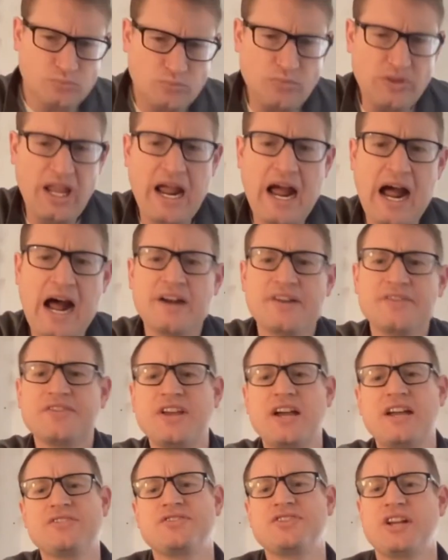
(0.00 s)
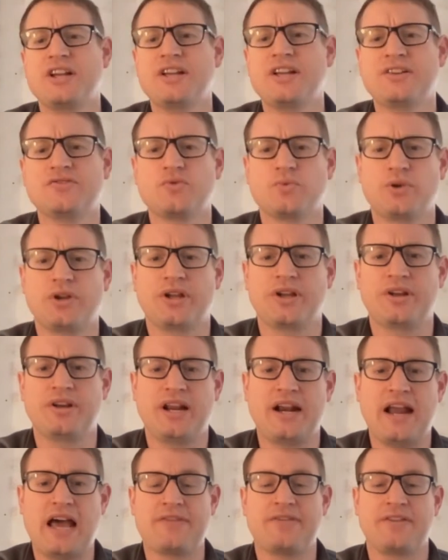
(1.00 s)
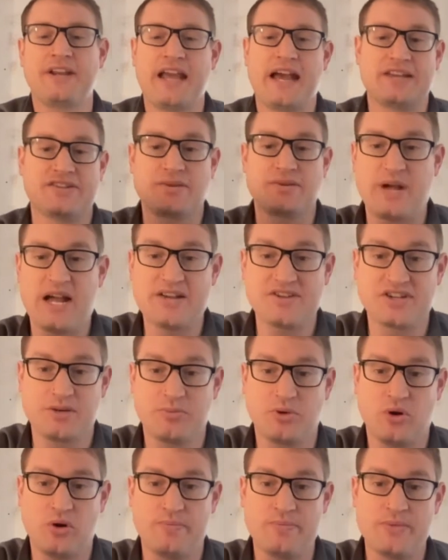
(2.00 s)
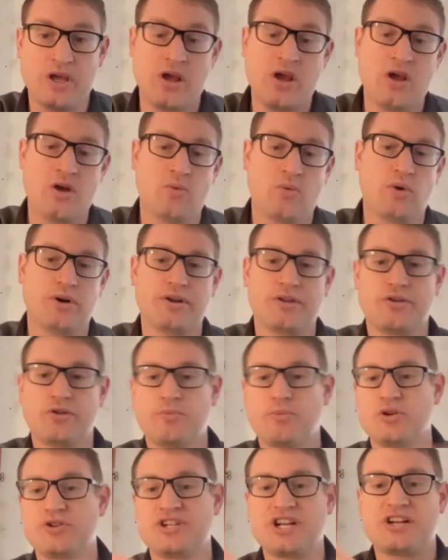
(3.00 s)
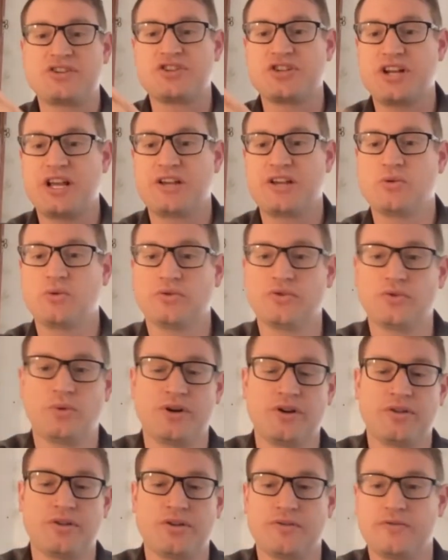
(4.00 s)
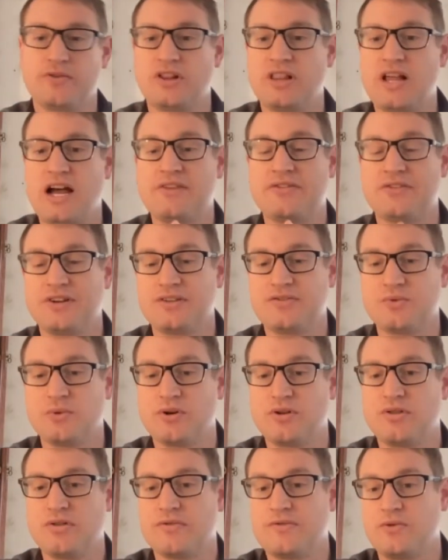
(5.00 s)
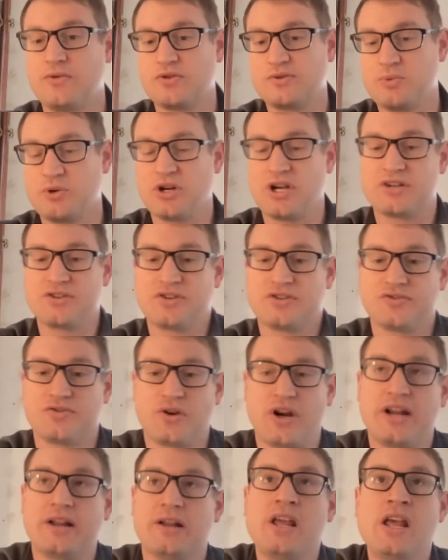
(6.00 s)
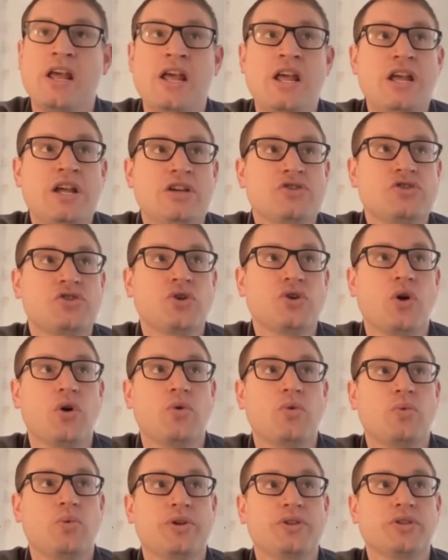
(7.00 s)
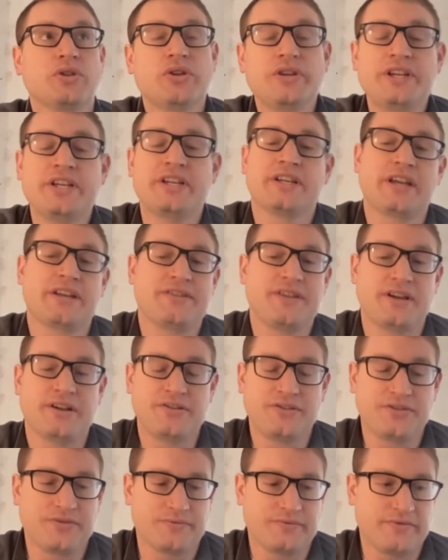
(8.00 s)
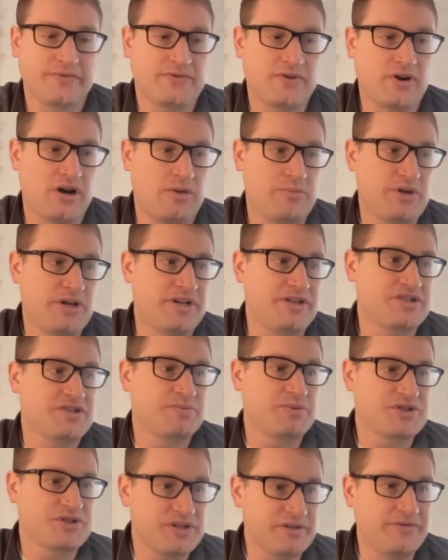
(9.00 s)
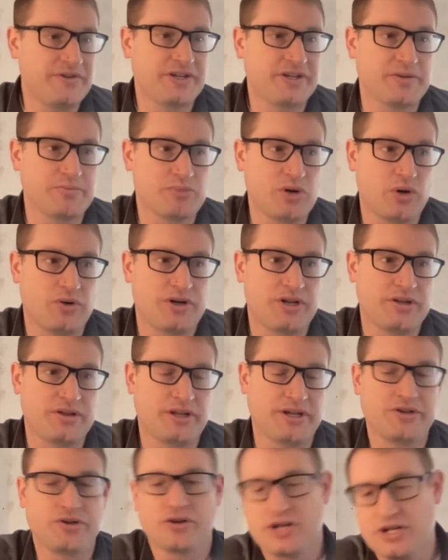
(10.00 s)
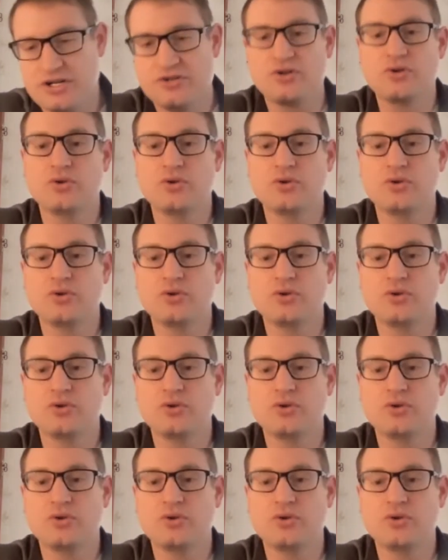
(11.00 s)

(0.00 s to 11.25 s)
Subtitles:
How does that change when an athlete has a basketball? What are their projection angles? What are their velocities? What are their force productions, right? So when looking at this from a specific component, like you're going to do